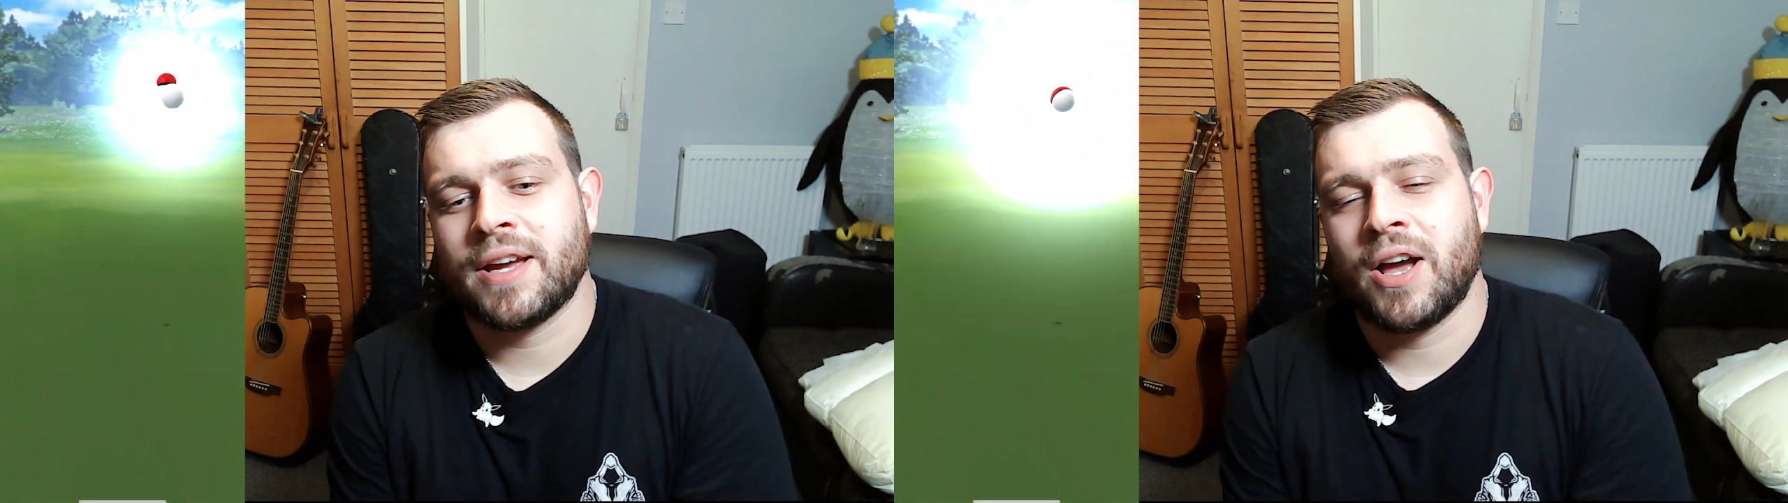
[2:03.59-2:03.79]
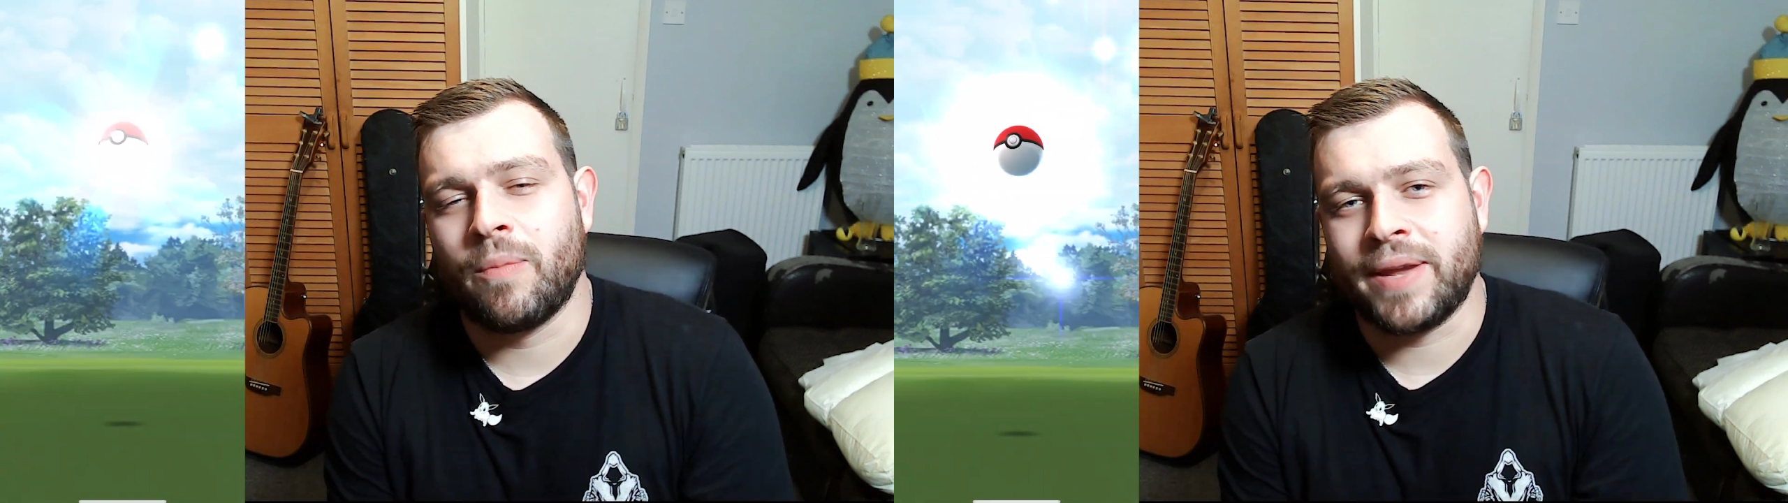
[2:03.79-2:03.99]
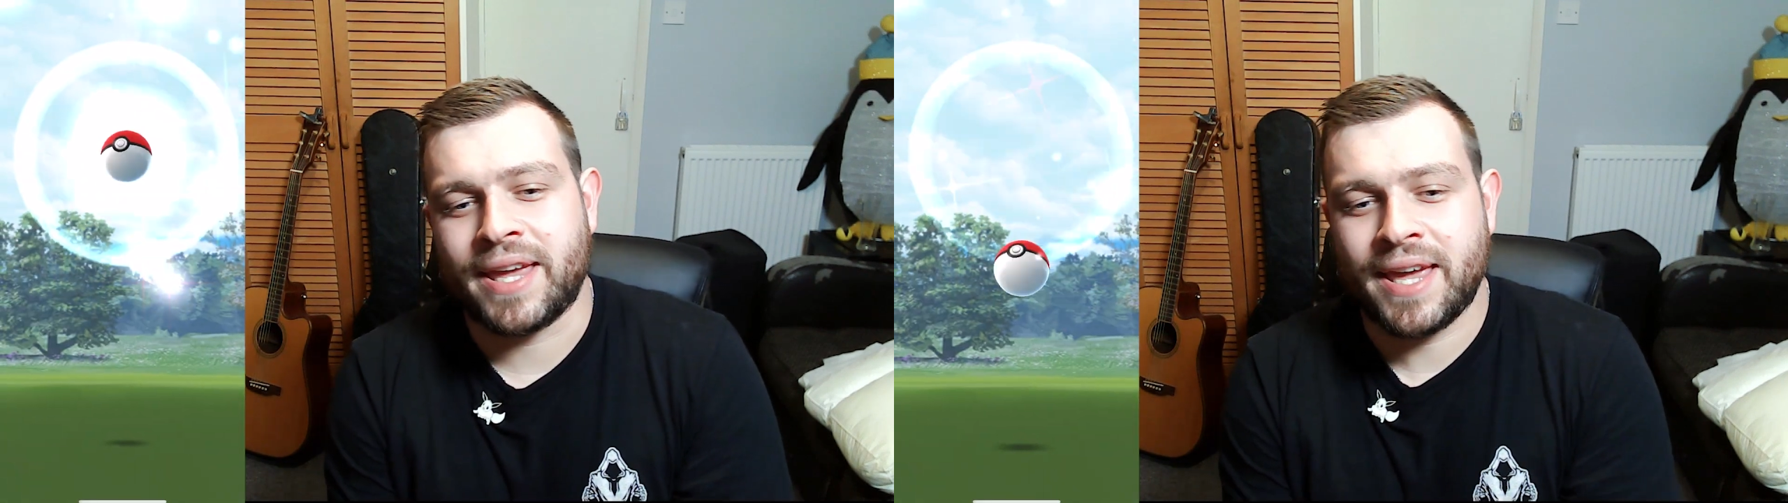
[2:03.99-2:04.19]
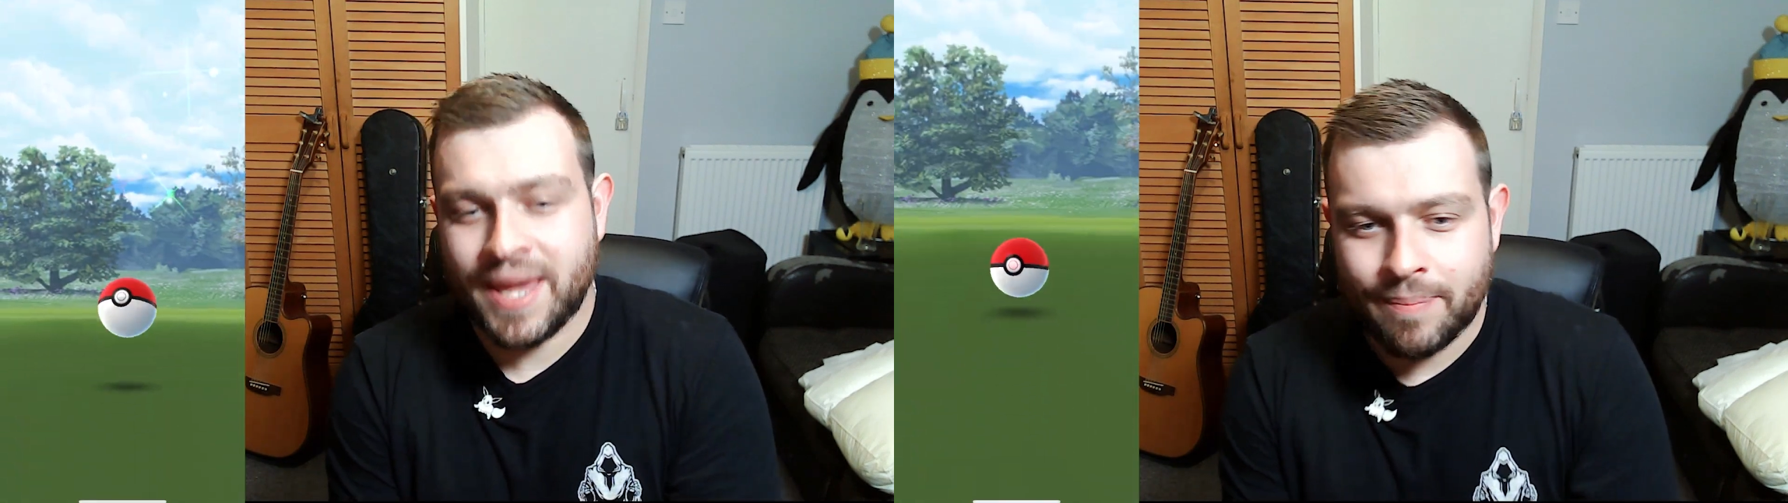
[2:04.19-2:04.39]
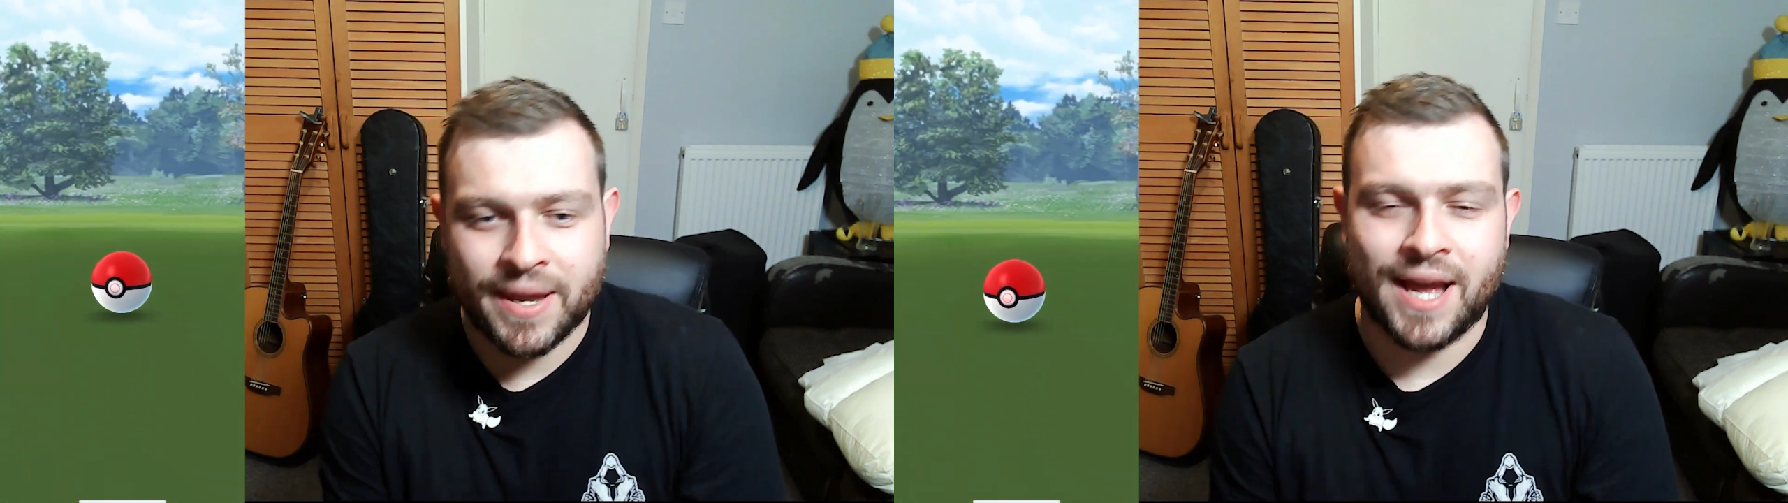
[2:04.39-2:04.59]
and we
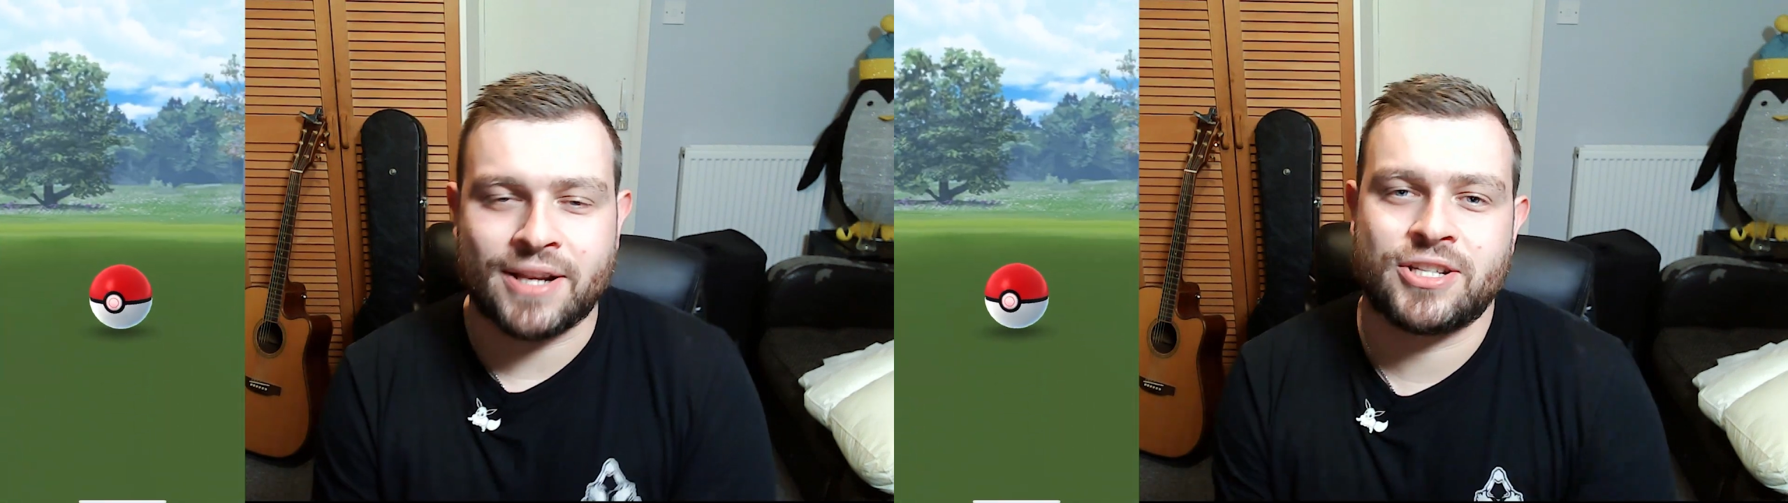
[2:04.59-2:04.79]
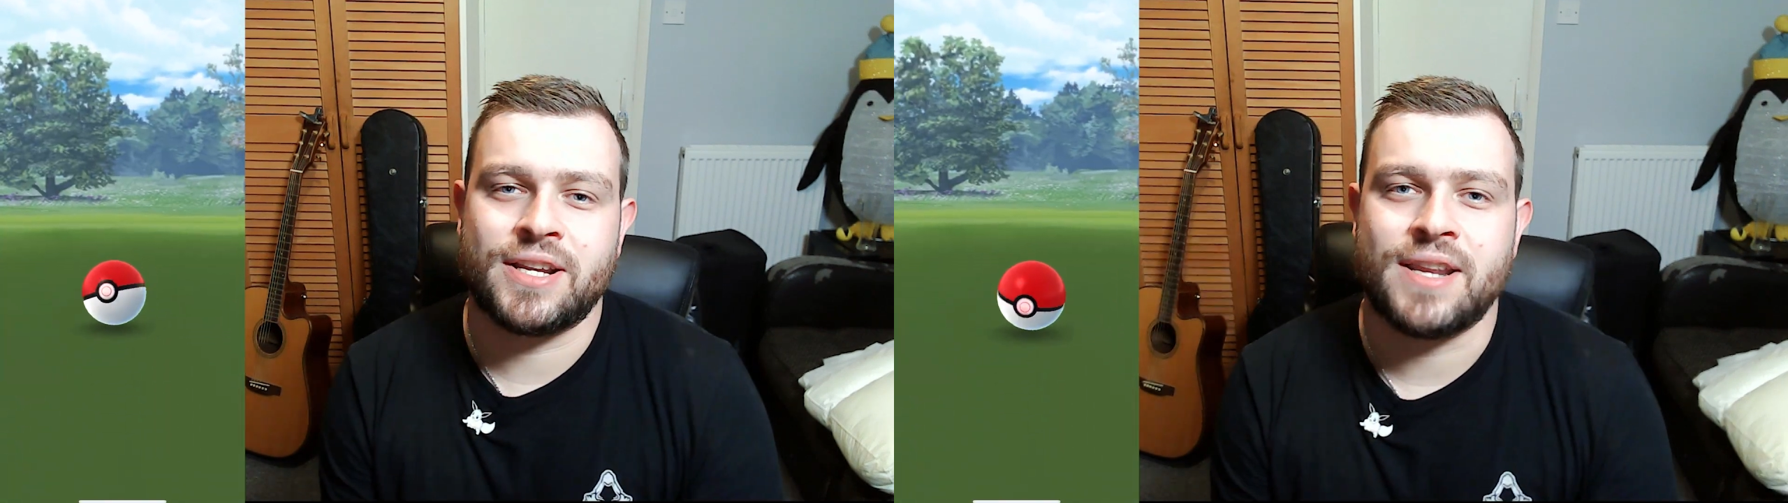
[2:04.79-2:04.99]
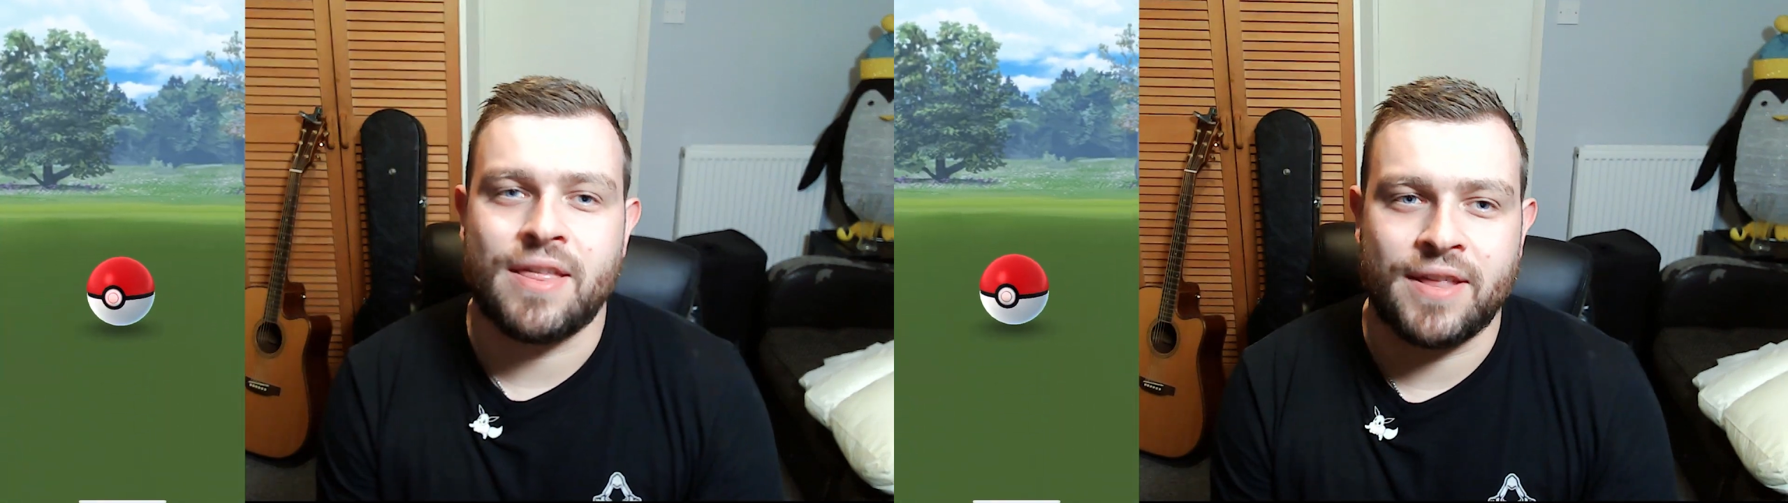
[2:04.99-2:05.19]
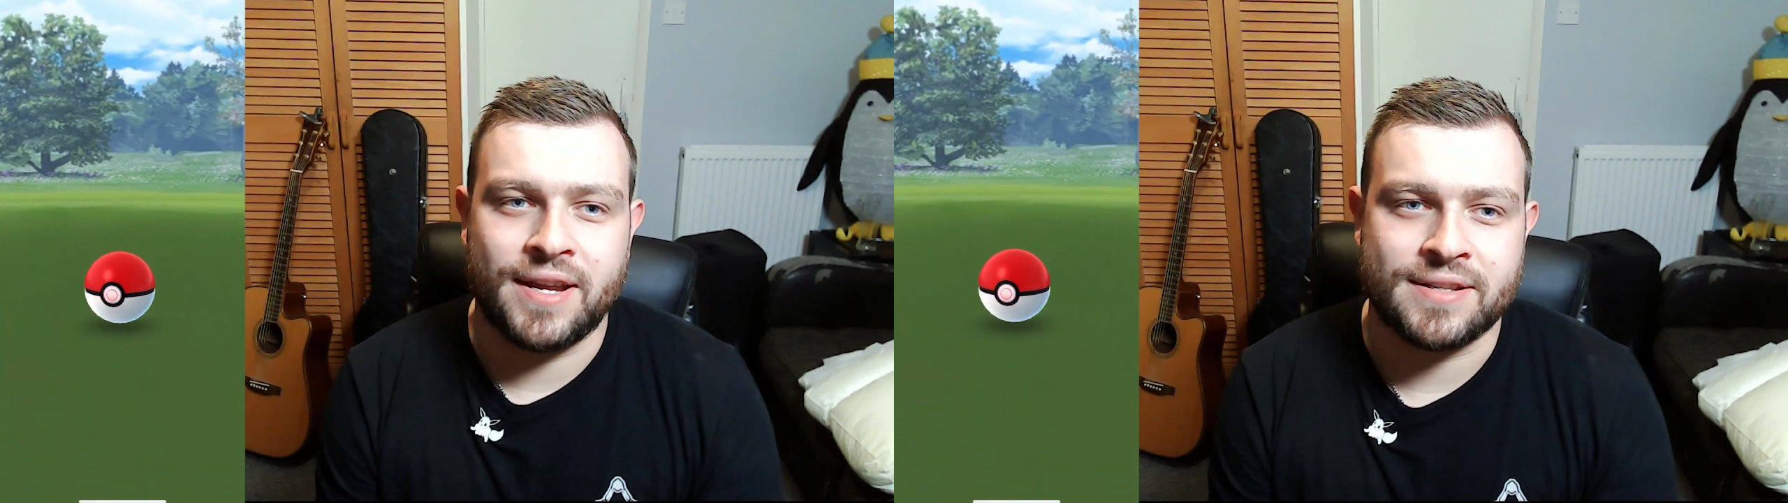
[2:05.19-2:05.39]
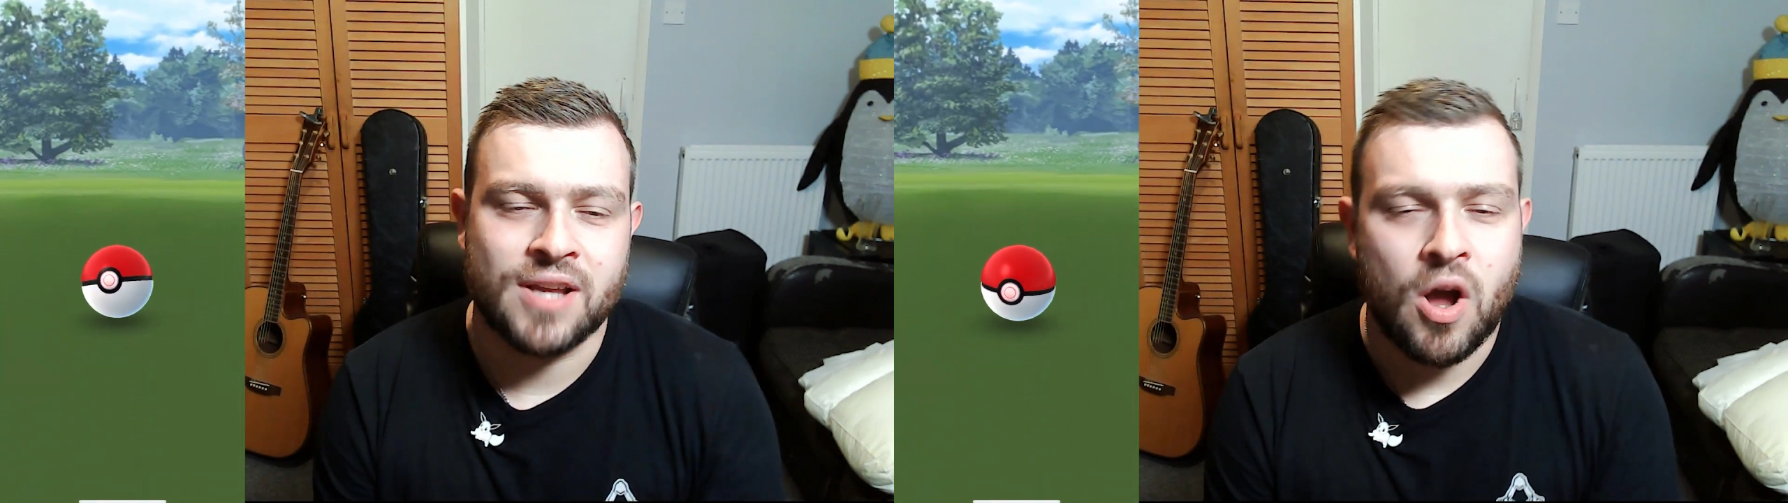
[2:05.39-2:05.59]
keep catching
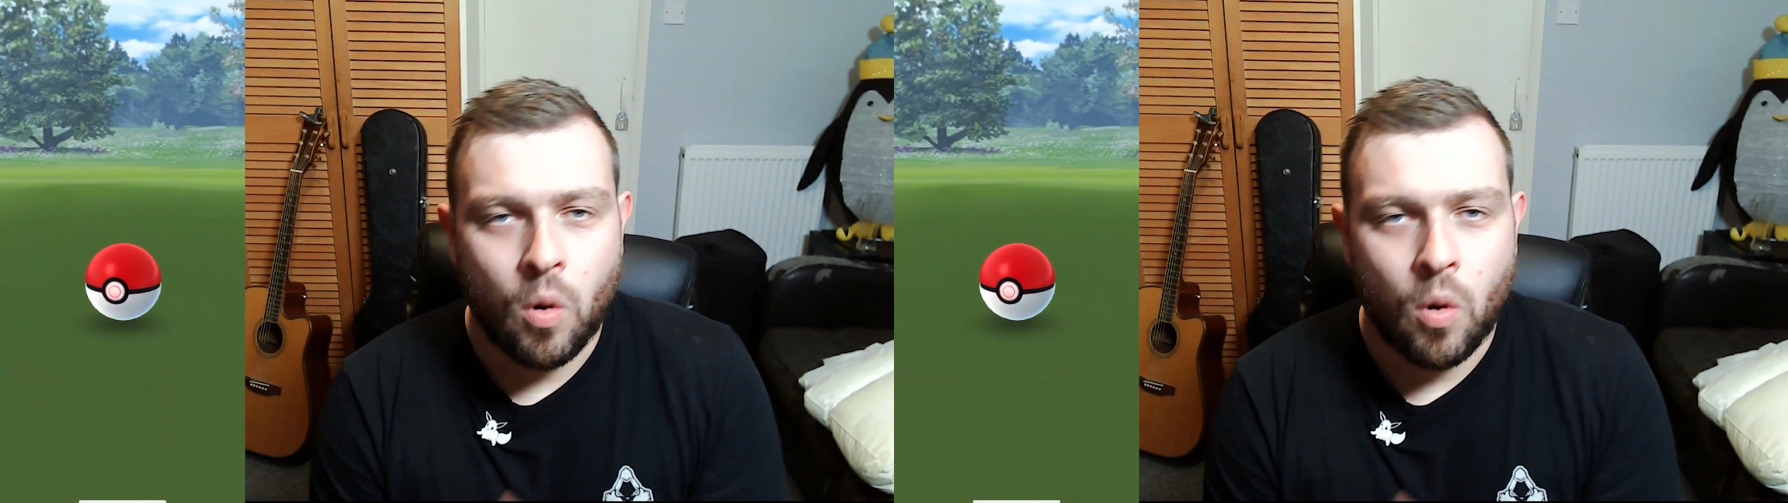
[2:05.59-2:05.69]
these.